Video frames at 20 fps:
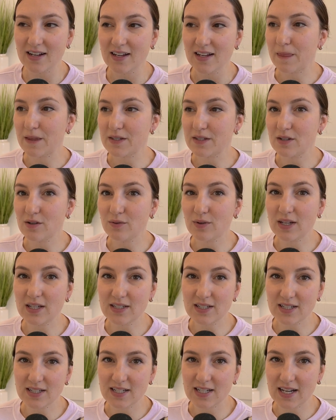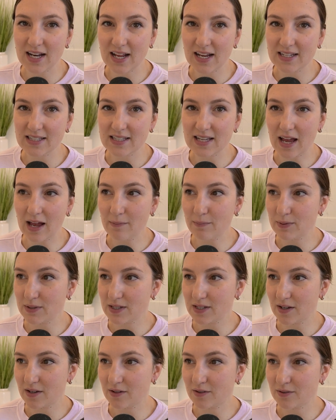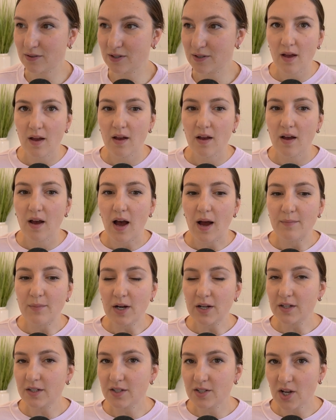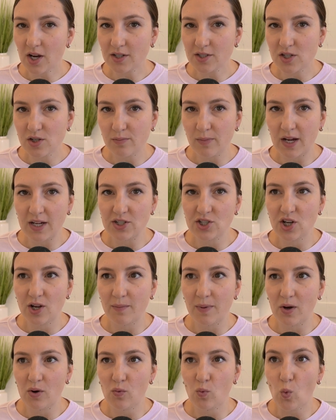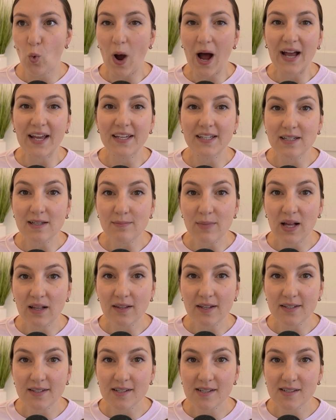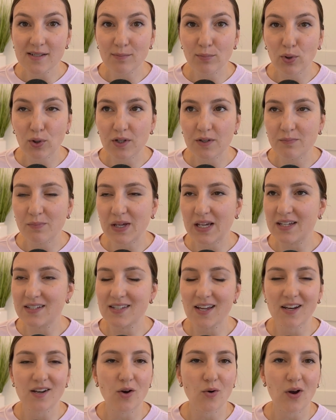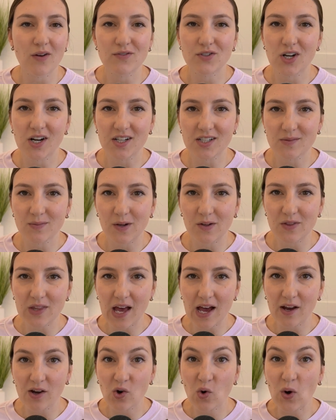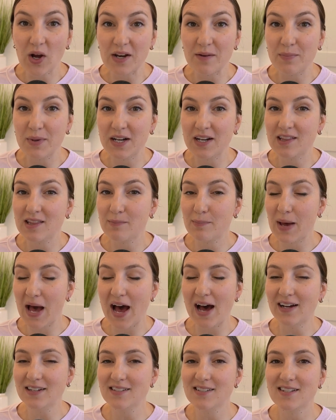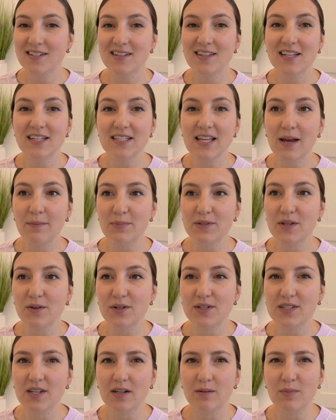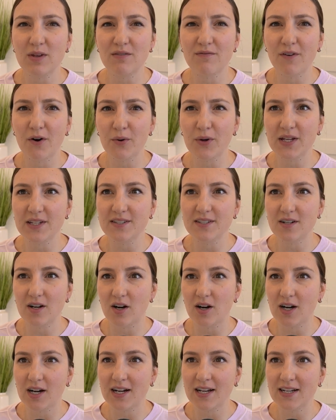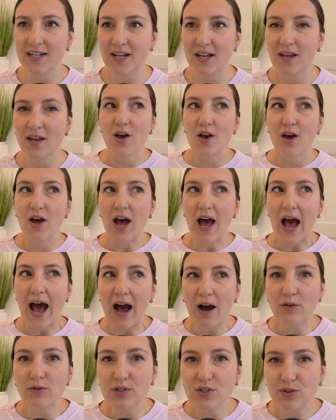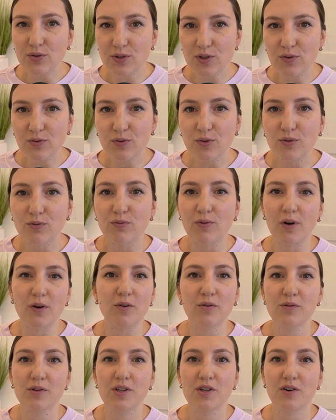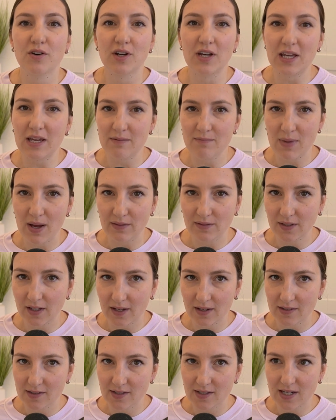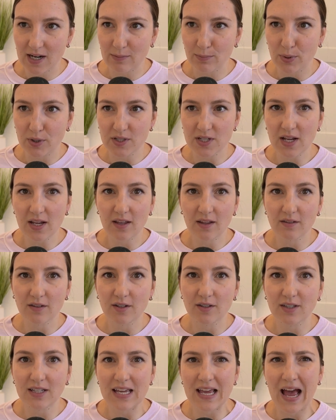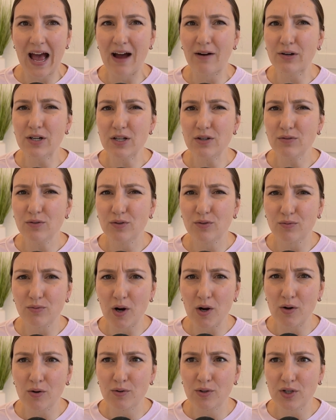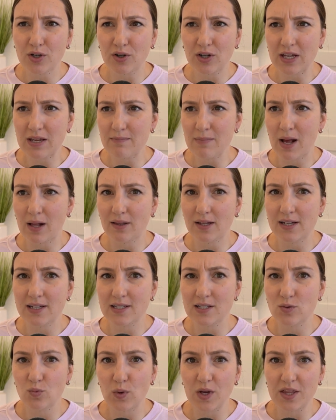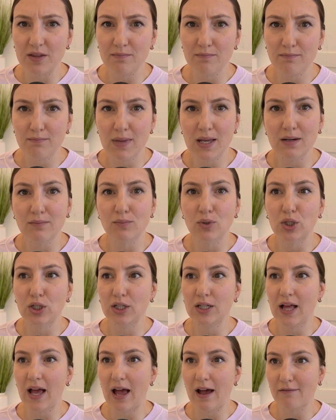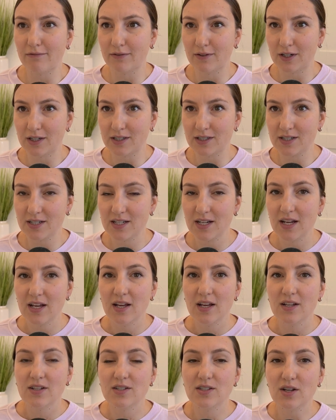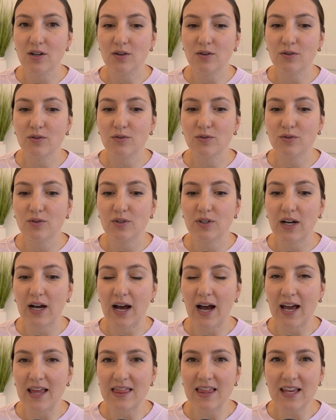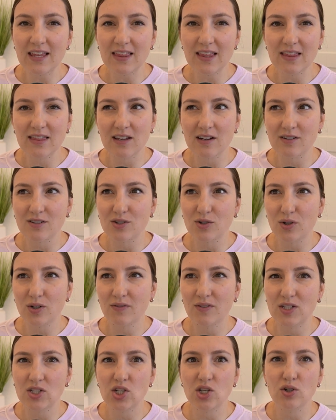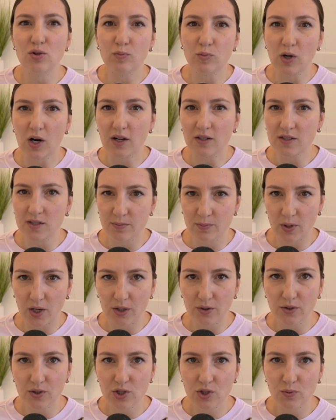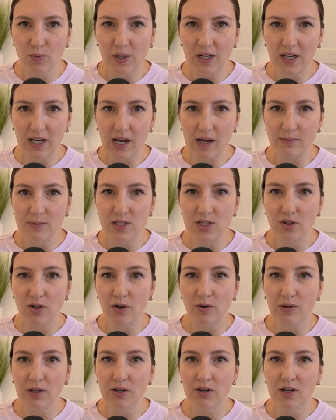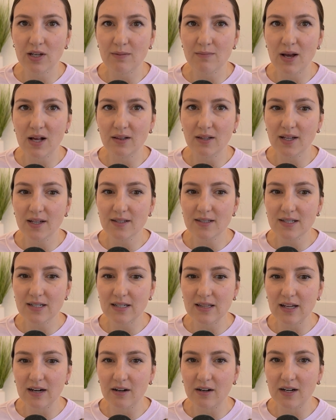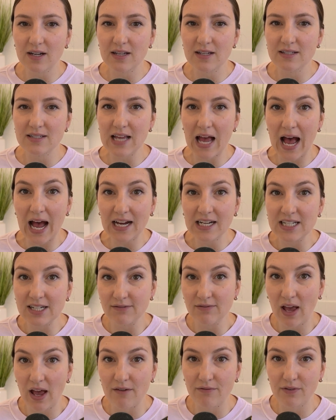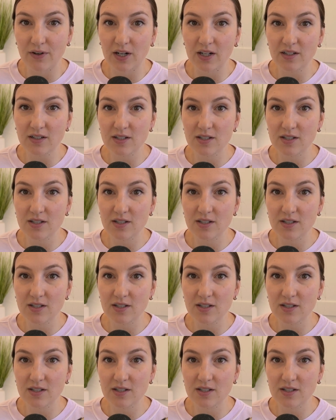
So into today's episode, I'm not going to talk too much about why an email list is important because I know I've talked about that quite a bit in the past. This episode is going to be focused on how do you grow your email list, and particularly how do you grow your email list with minimal effort. So I think that there's sort of a two-pronged approach when it comes to growing your email list. There is active effort.